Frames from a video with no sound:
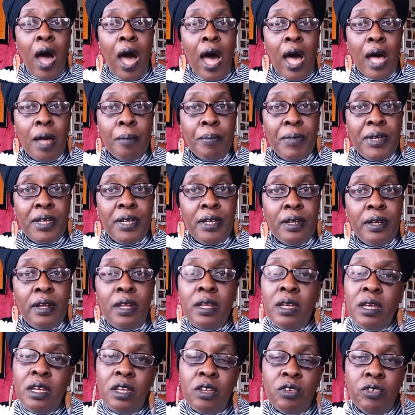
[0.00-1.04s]

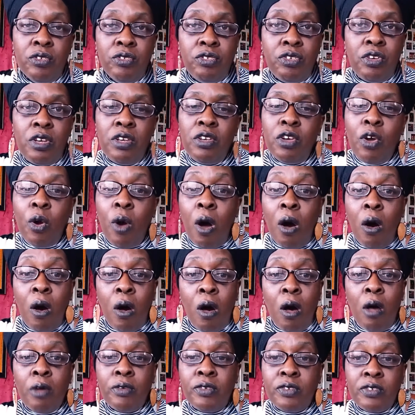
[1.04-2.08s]
Amen energy, your
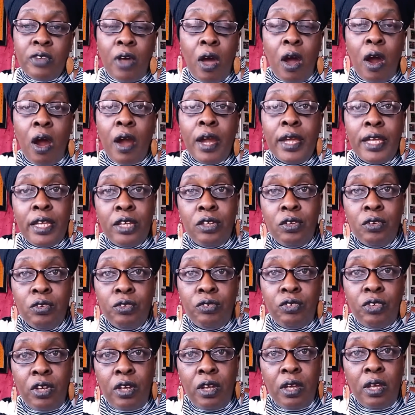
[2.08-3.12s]
AUSAR
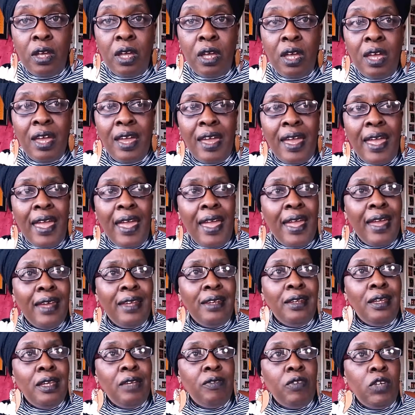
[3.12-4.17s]
energy,
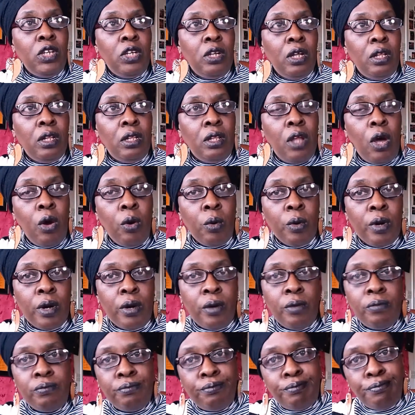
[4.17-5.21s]
and even the
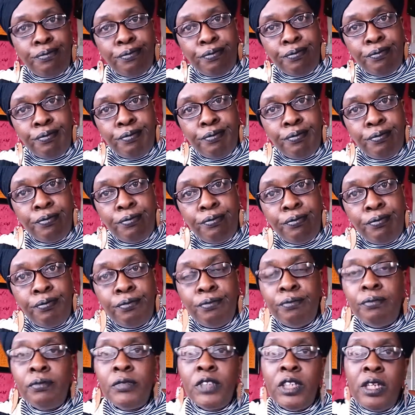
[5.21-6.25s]
lower
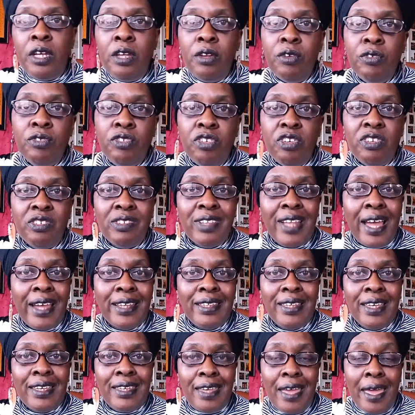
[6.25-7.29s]
energies
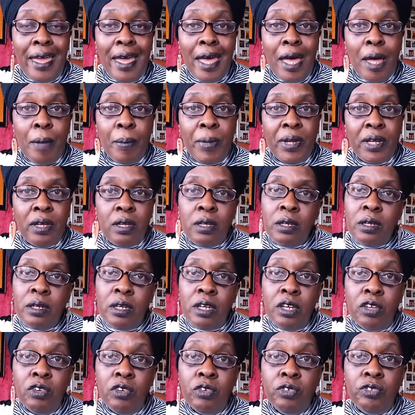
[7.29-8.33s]
like the Geb
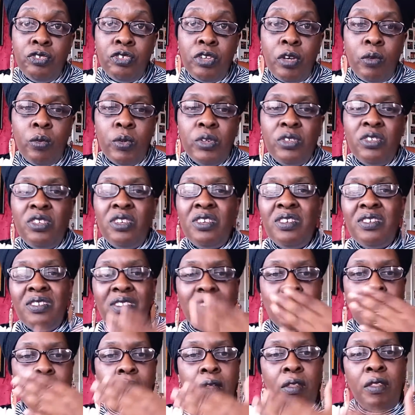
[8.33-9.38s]
energy, which
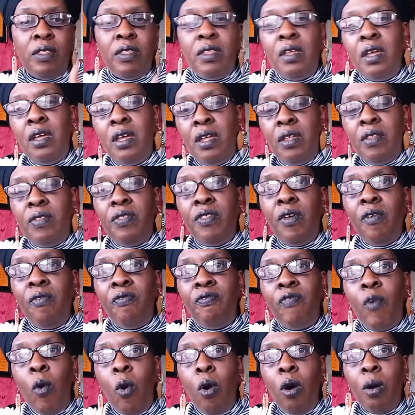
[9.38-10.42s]
is the
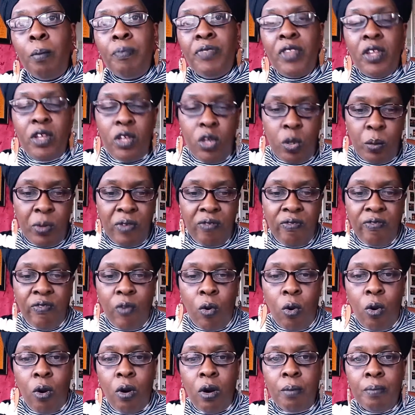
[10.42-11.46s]
form, the human
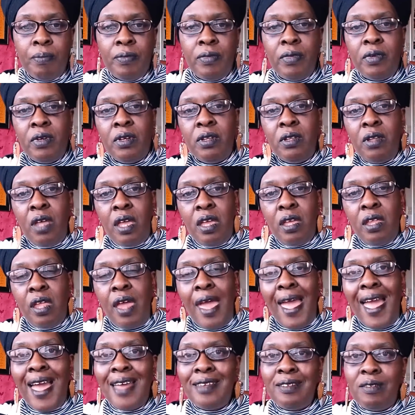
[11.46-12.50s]
form.
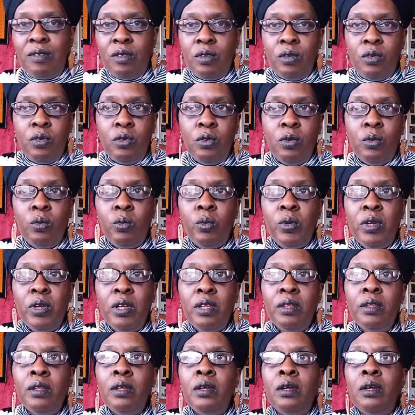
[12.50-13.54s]
It has to do
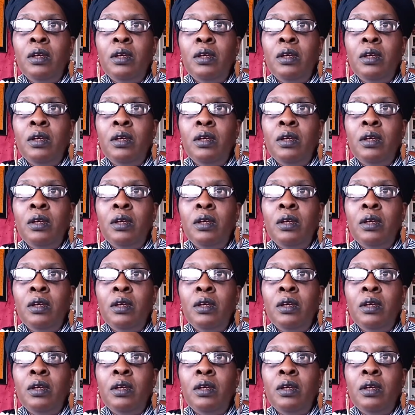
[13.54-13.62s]
with